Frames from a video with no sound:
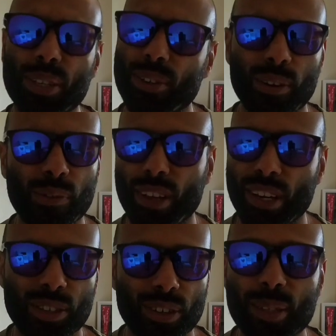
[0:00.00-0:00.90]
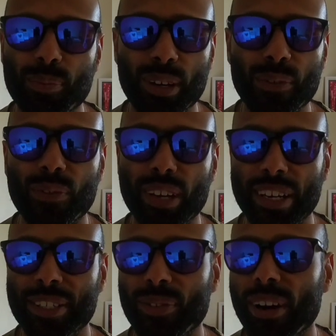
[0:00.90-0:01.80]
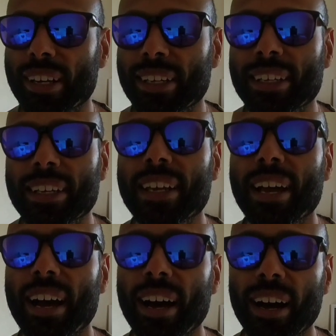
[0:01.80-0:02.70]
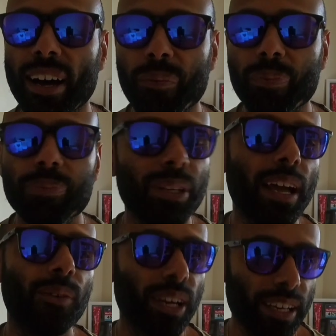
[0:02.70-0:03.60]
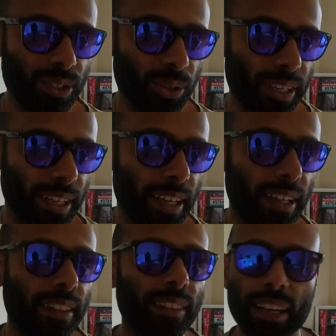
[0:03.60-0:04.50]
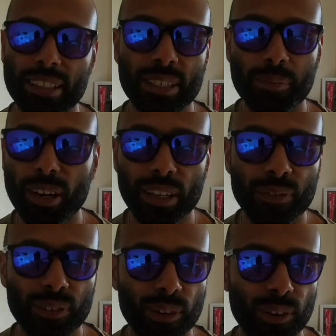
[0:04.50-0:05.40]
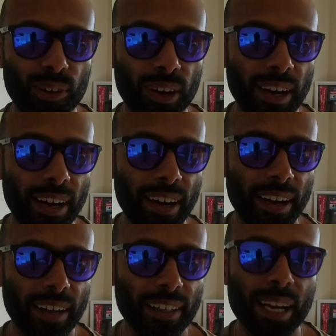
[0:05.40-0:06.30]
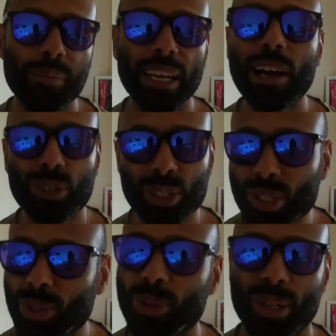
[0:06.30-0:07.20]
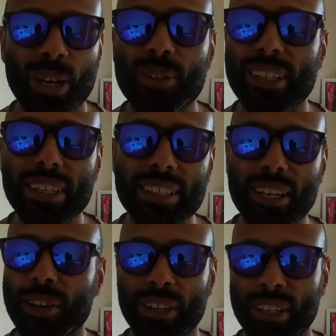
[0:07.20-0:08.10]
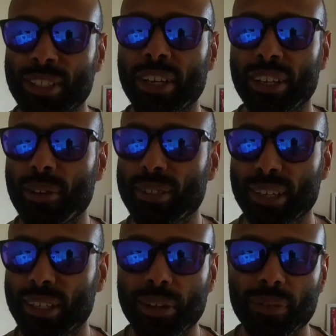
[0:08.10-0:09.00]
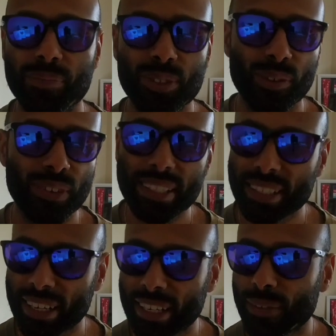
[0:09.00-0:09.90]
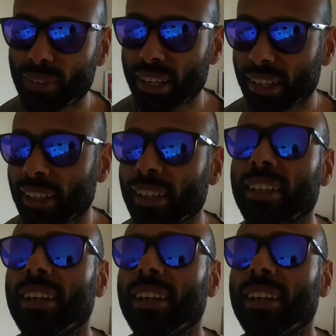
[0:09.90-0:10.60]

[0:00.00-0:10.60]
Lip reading: always got to finish on a sprint finish, right? But yeah, really enjoyed it. Thanks to Mike for coming out on short notice. I only decided I was going to do it sort of yesterday evening.